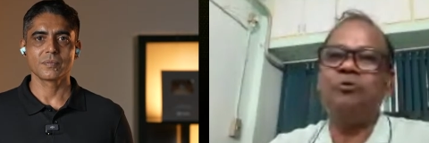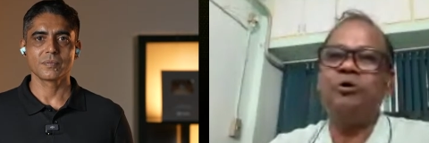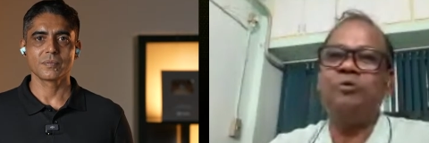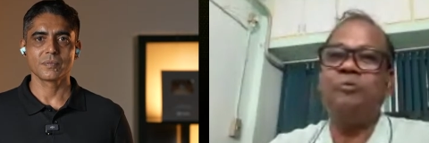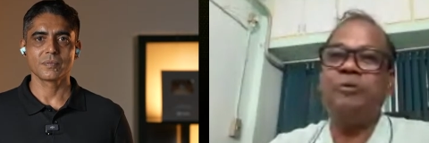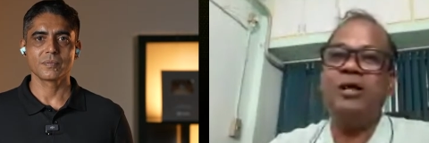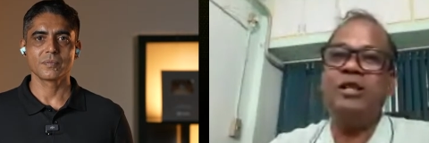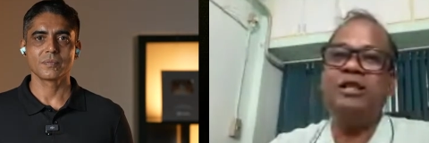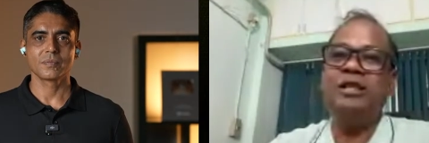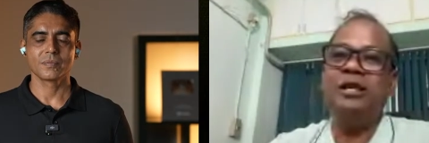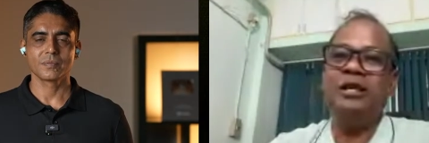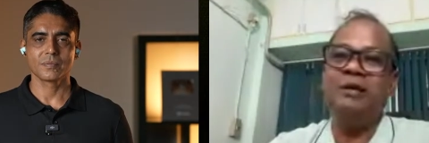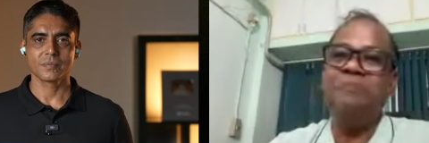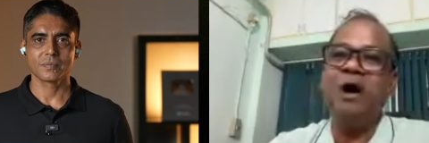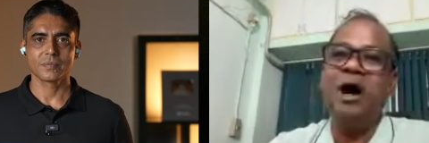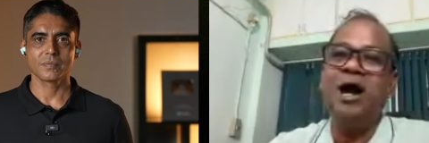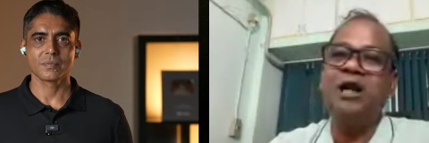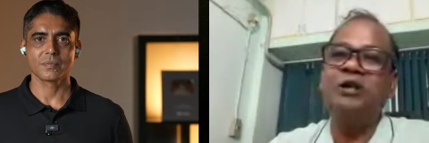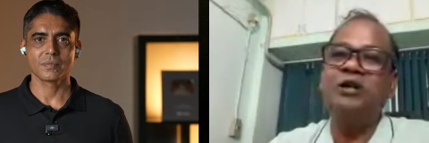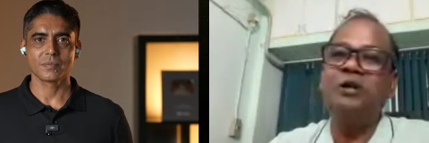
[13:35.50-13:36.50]
Speaker 1: fulfill the
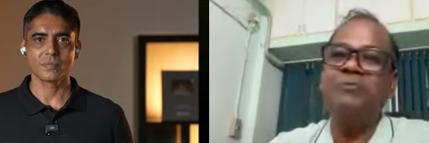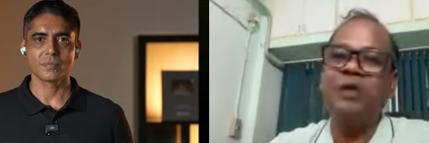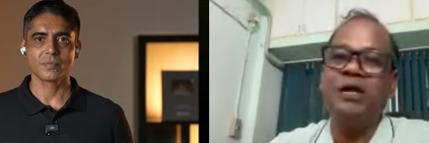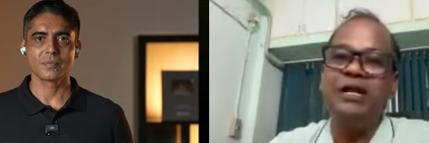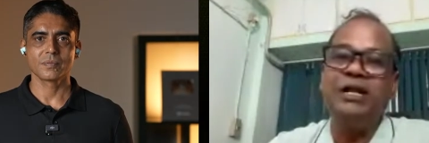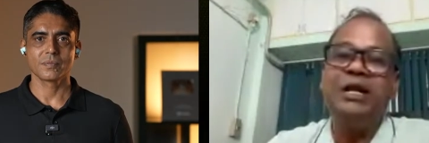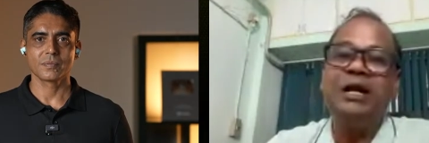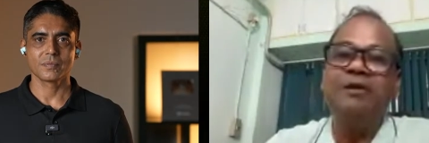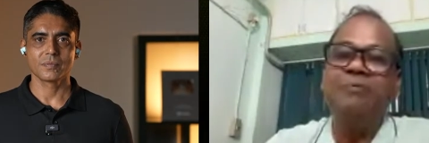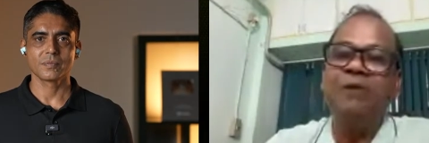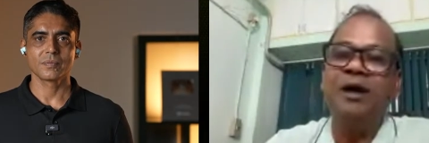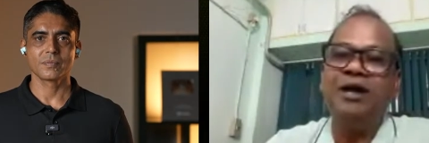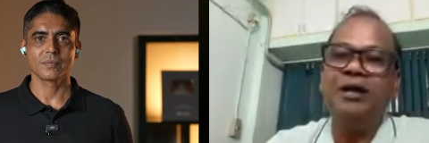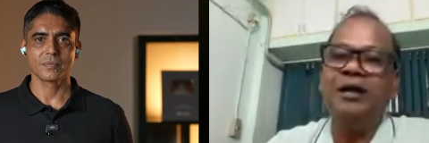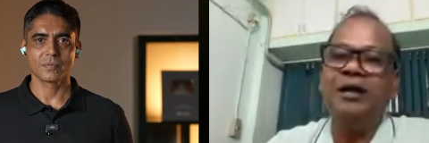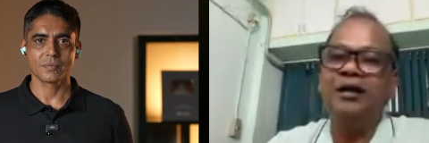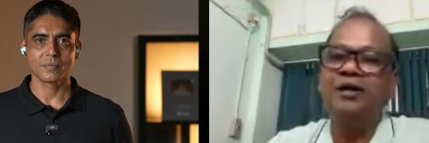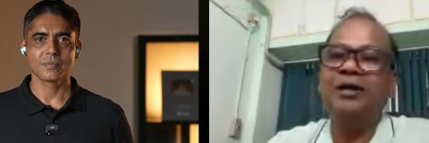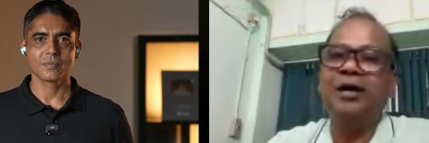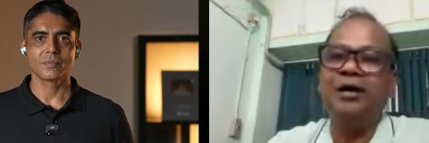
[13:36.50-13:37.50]
demand of Indian
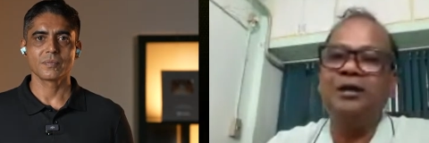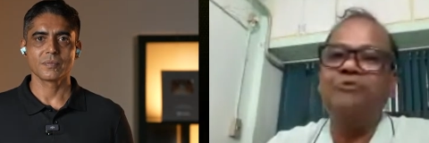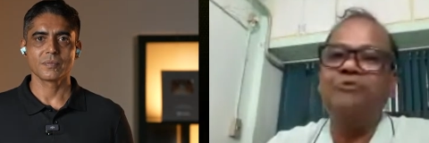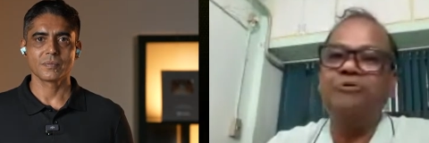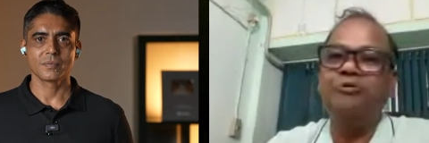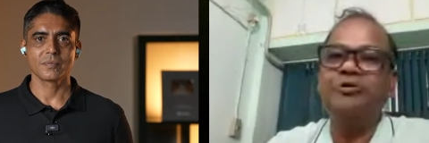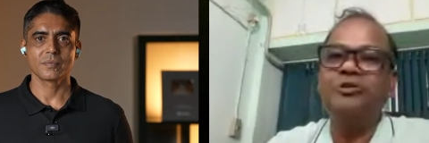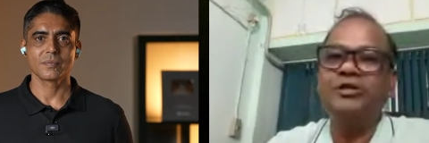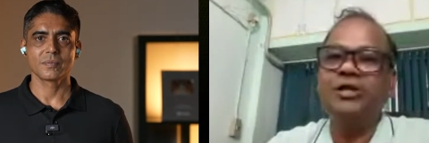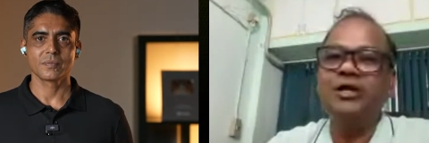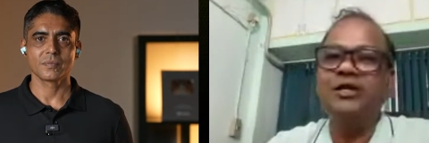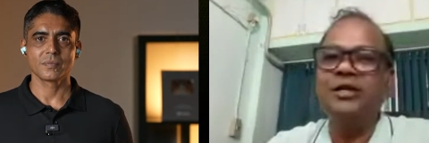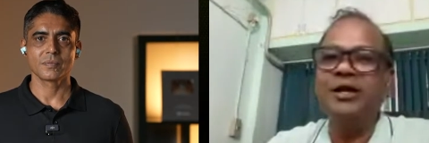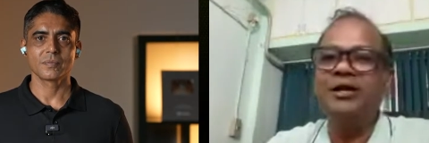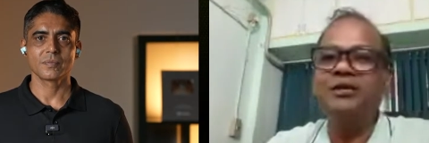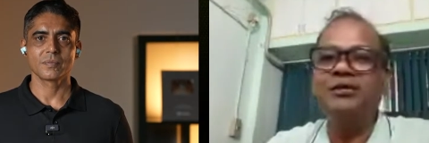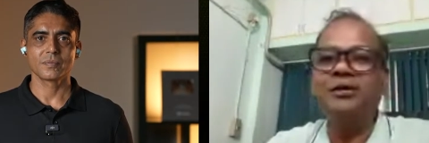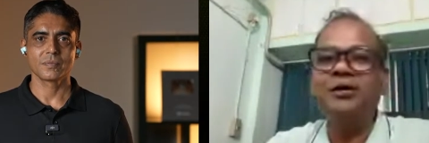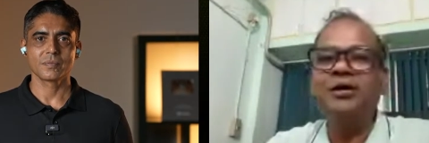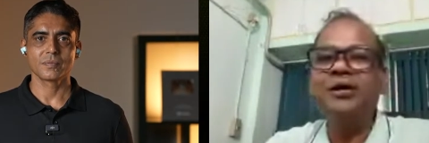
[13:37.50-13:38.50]
market, I would say
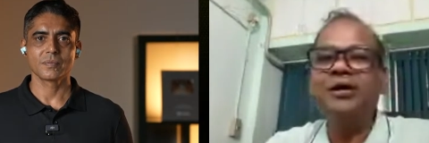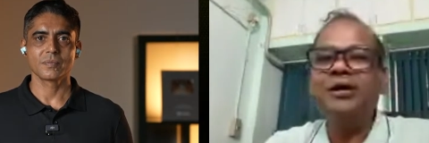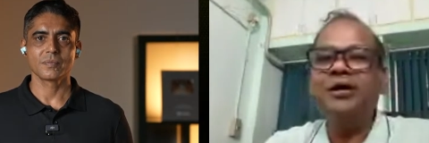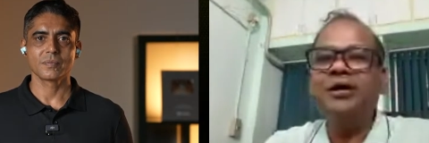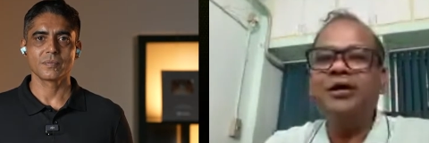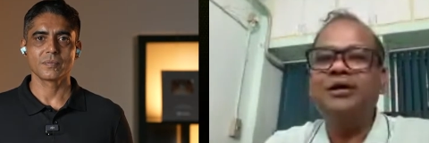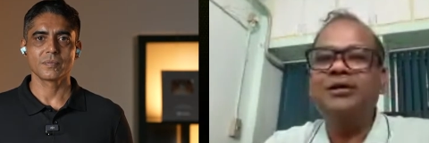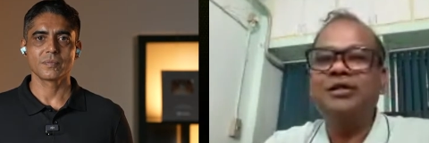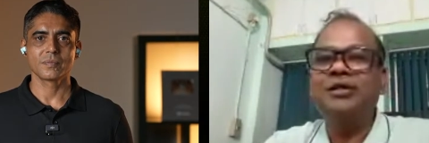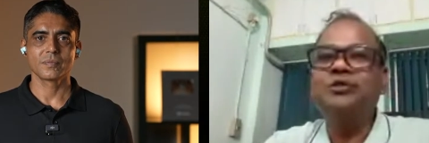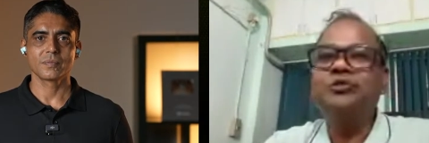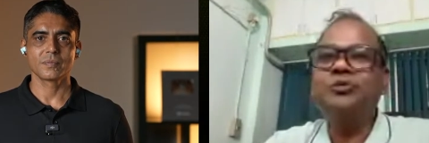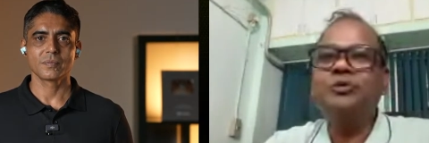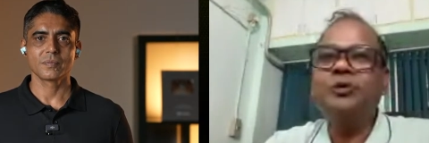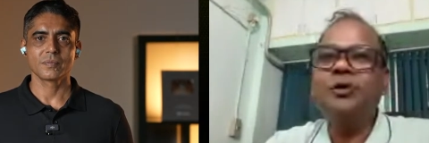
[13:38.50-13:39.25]
that this